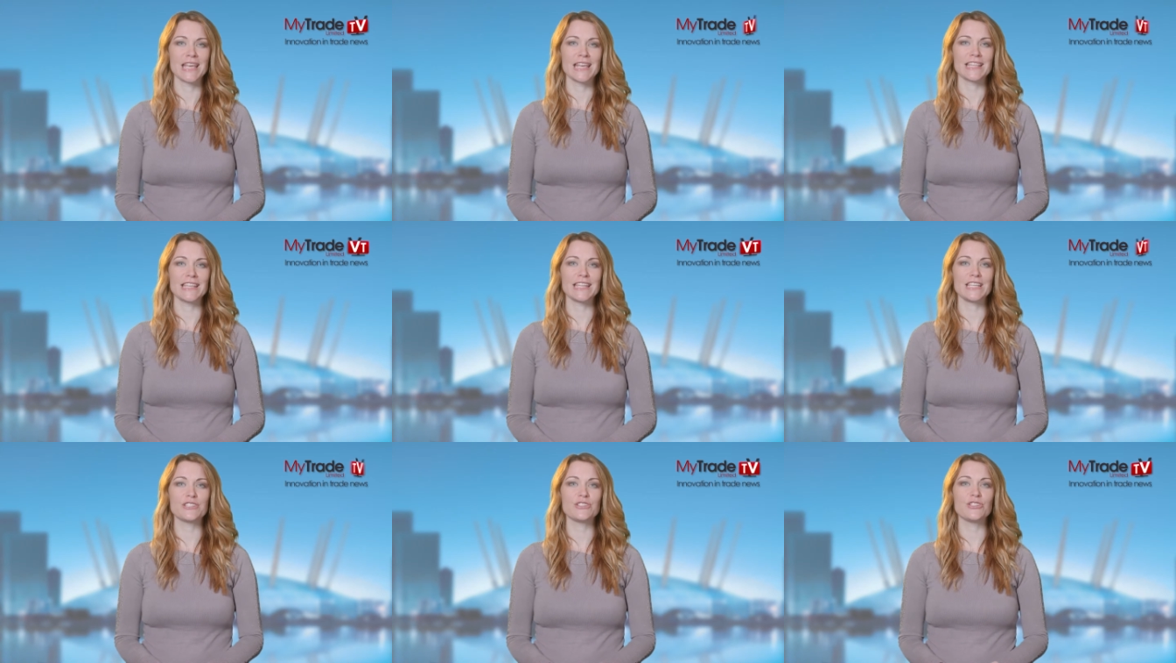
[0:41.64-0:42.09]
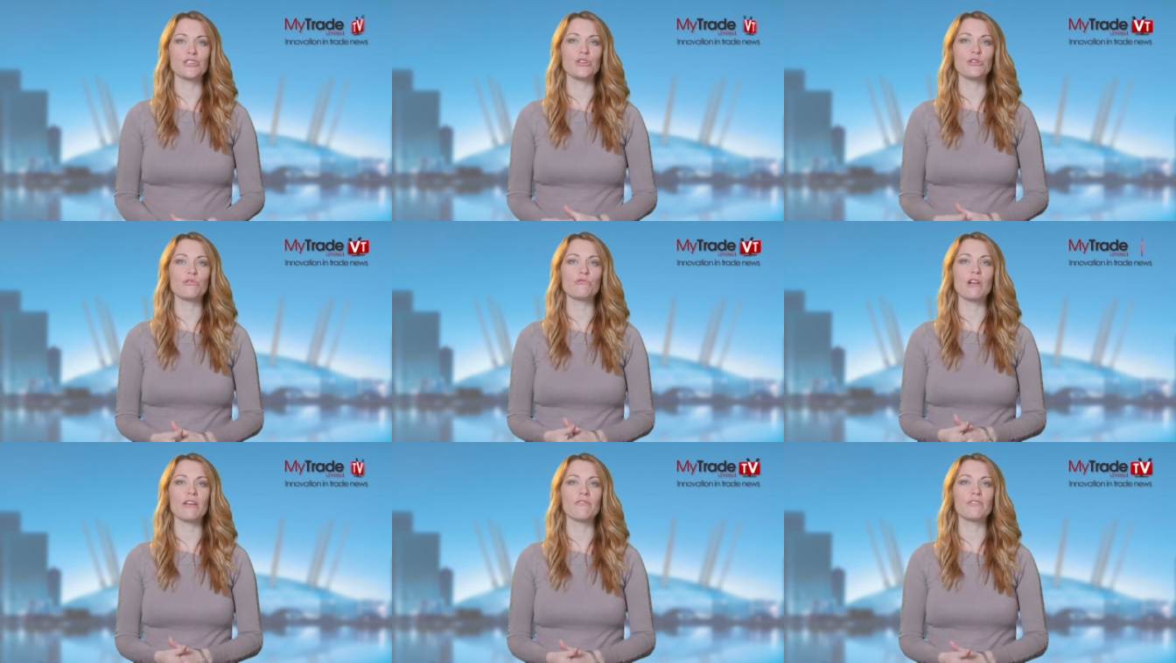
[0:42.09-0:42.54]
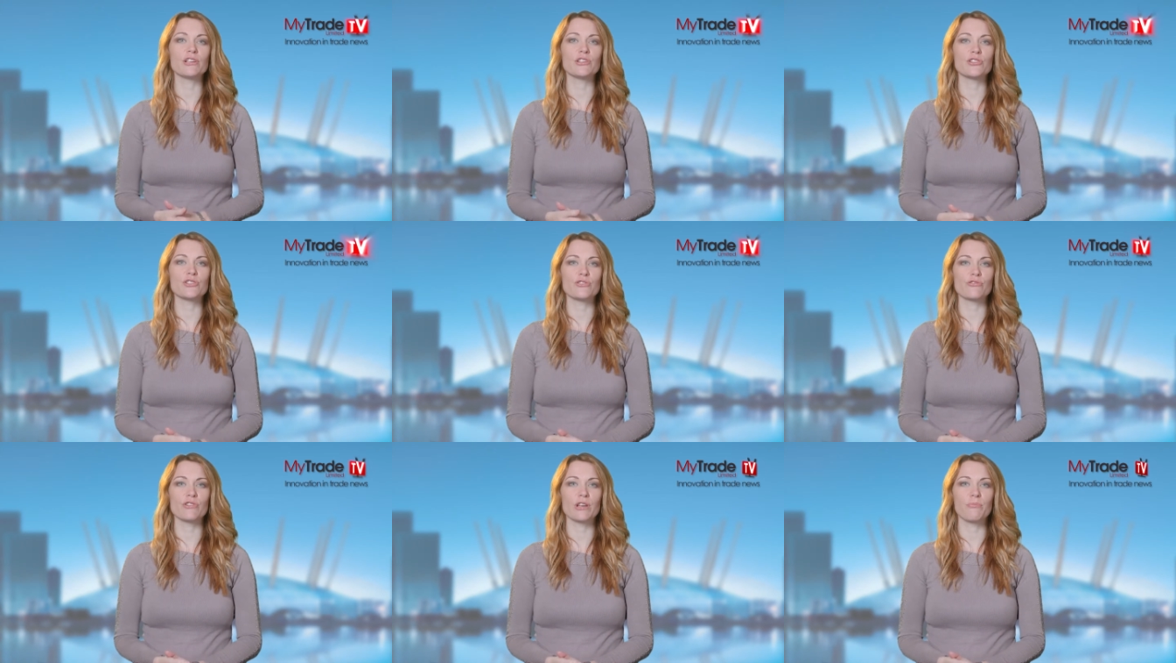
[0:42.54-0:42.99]
These new
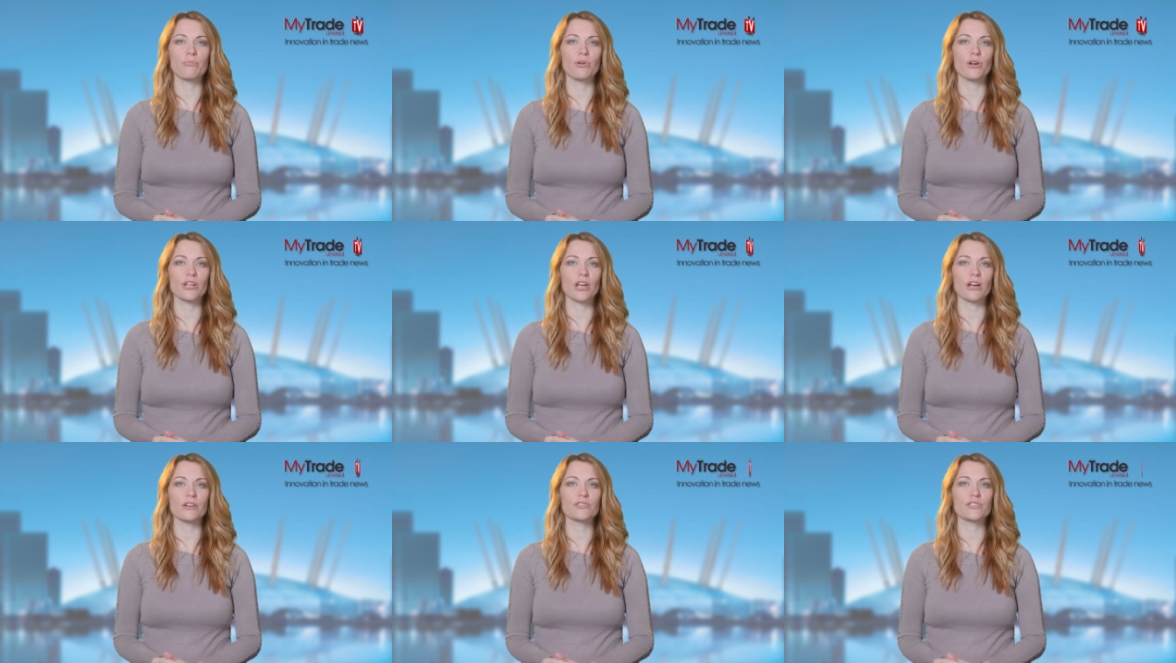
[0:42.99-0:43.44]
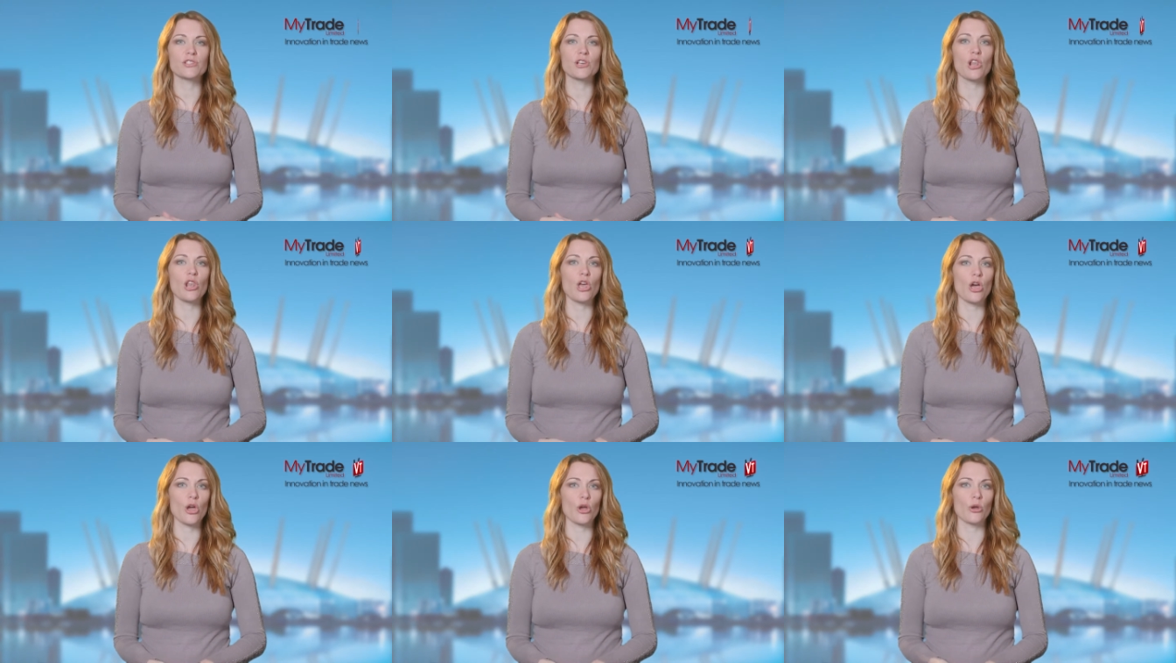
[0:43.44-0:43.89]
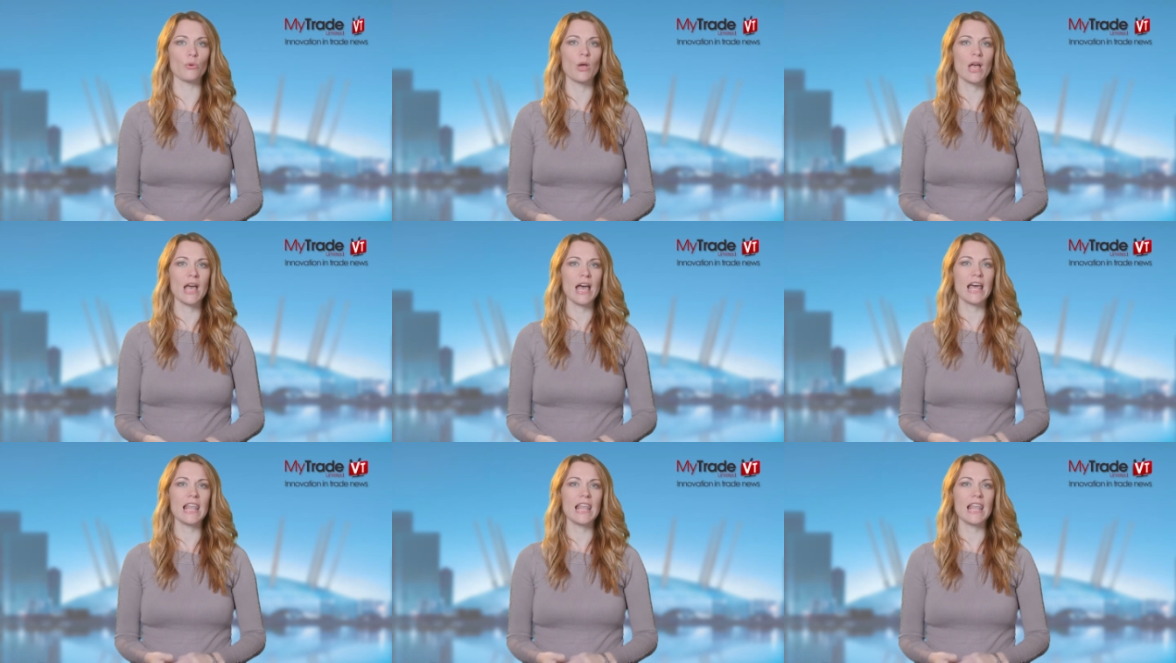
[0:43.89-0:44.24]
revolutionary products glow,